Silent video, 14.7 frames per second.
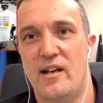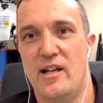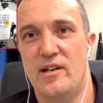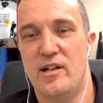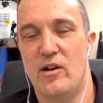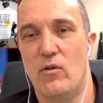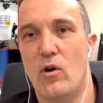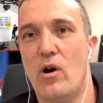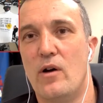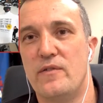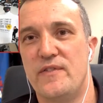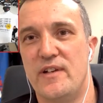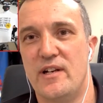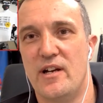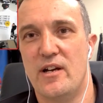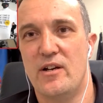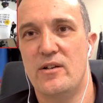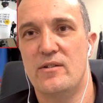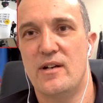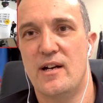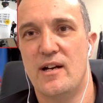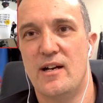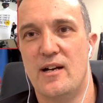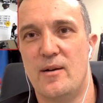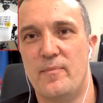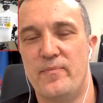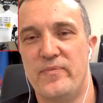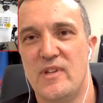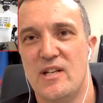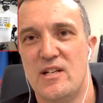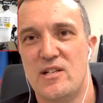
then they're off, you know.